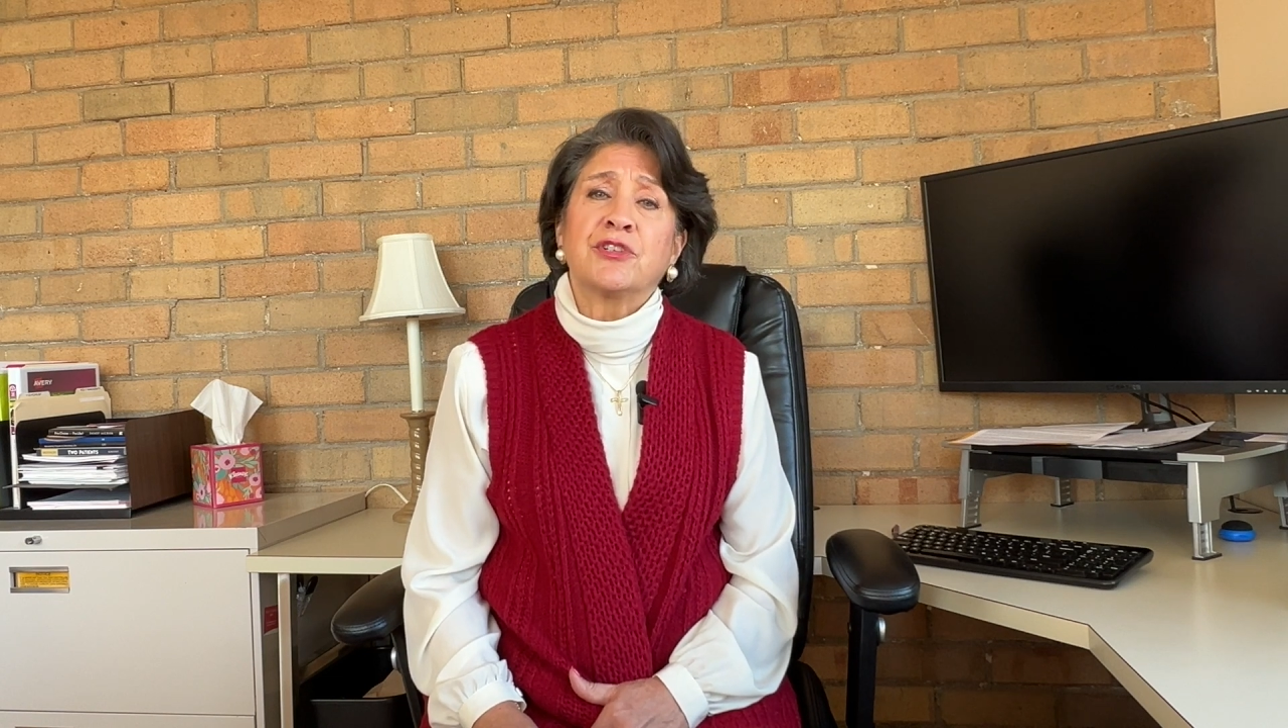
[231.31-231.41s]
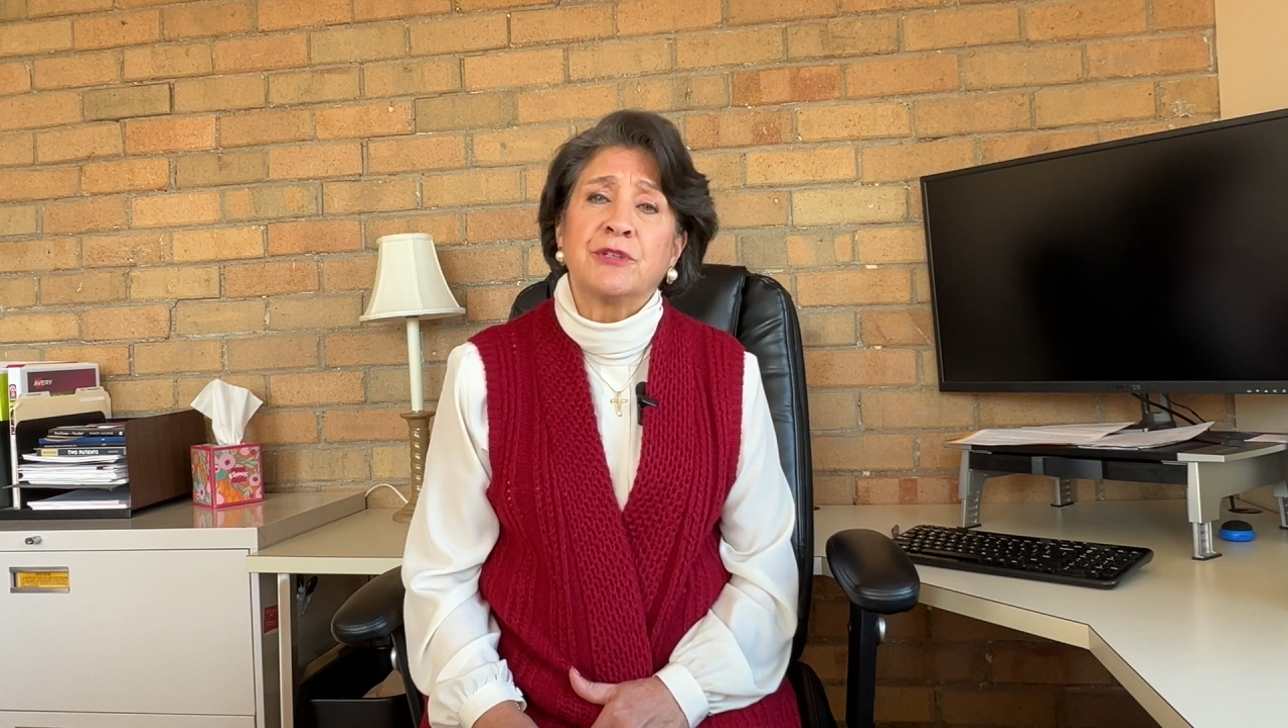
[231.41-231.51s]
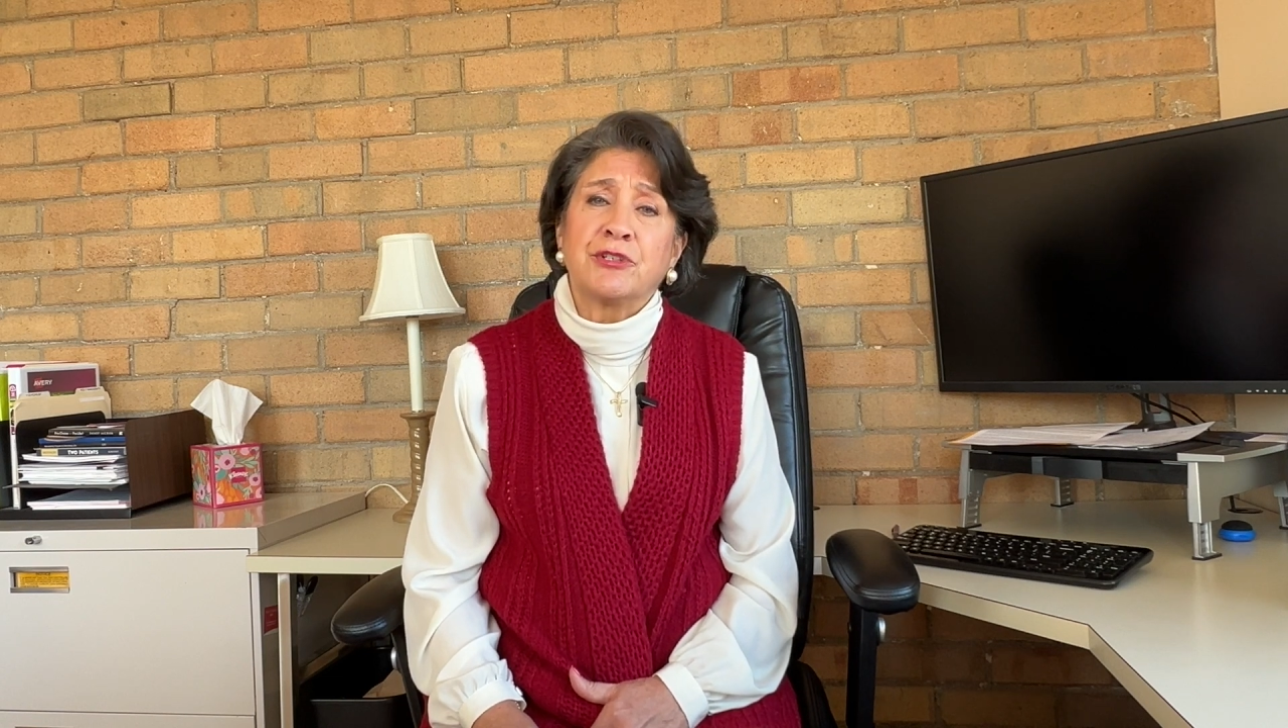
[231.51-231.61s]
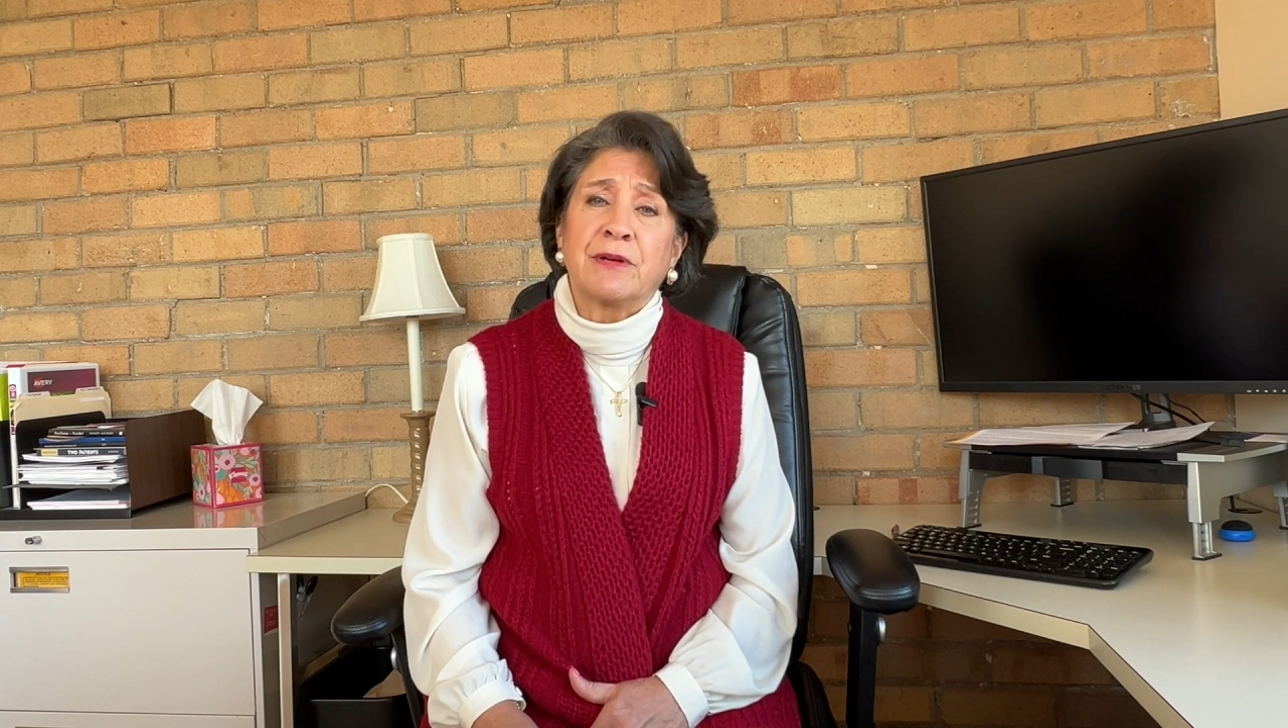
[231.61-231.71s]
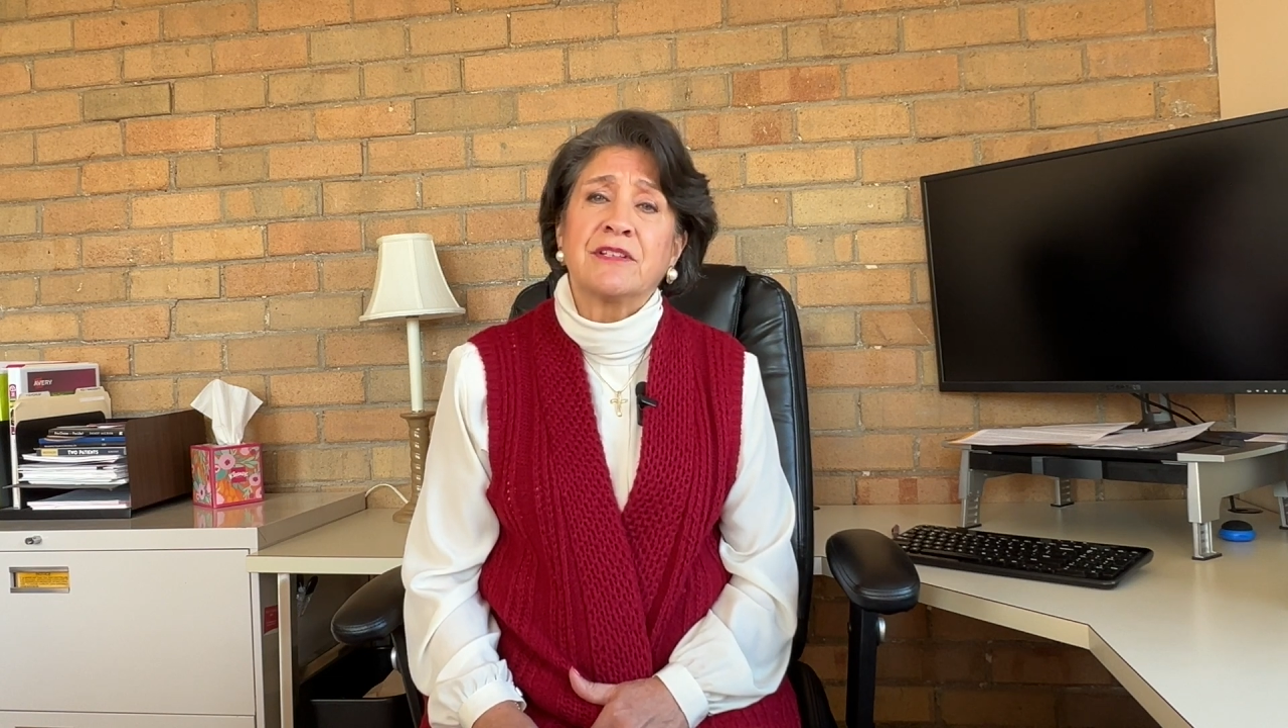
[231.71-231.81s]
to
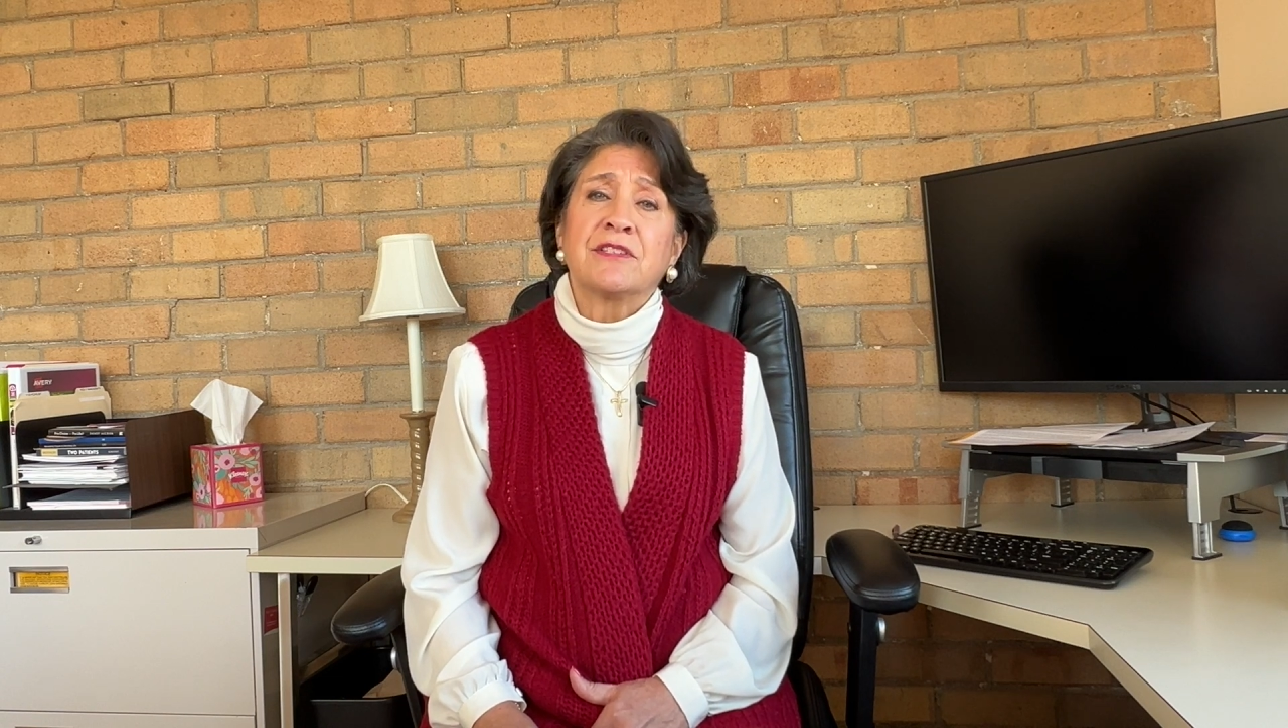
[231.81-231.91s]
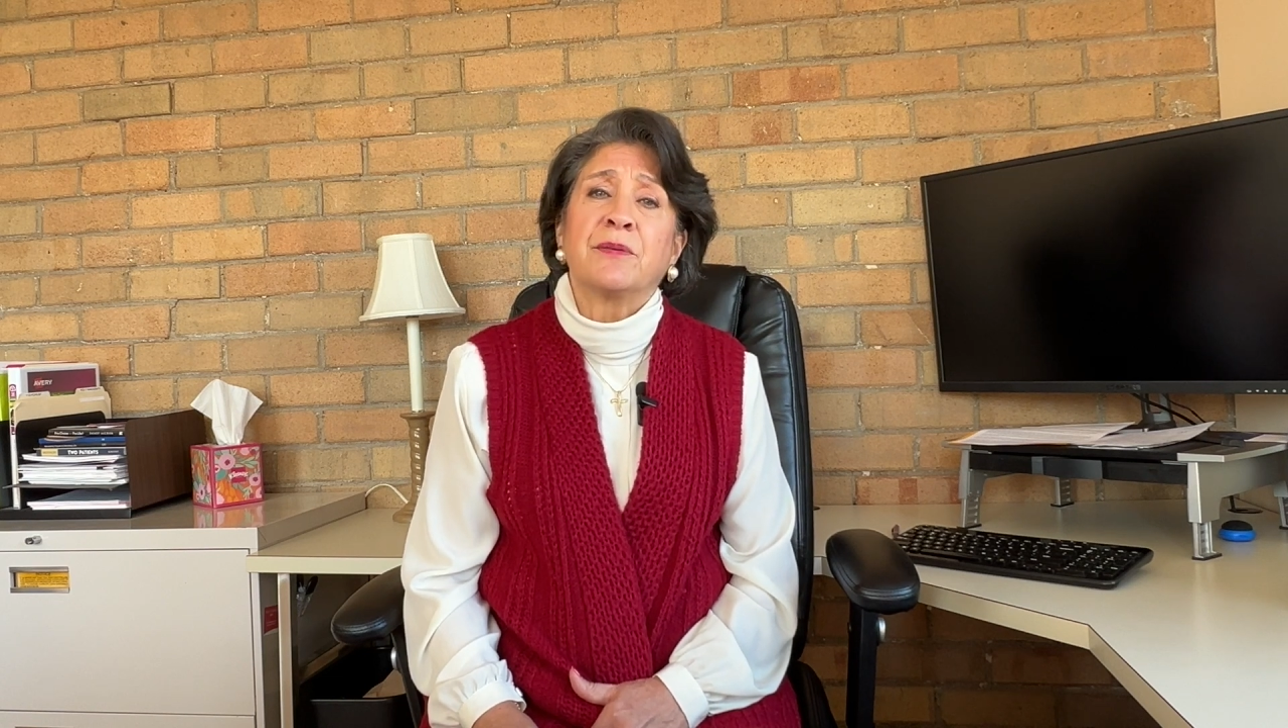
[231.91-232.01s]
address